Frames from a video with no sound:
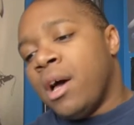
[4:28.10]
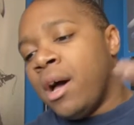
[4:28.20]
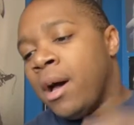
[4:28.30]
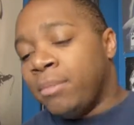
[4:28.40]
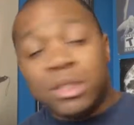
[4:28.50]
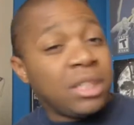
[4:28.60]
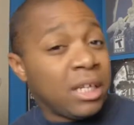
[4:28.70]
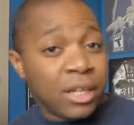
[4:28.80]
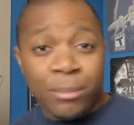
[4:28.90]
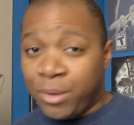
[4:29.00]
I'm just a
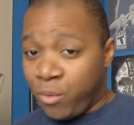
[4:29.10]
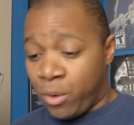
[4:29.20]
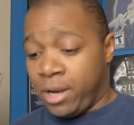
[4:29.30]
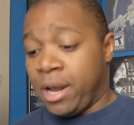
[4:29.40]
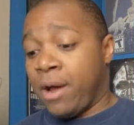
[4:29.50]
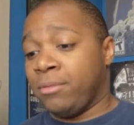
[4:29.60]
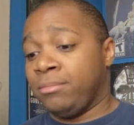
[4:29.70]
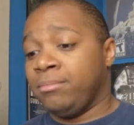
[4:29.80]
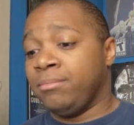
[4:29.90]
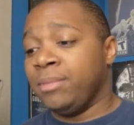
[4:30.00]
little bit worried now.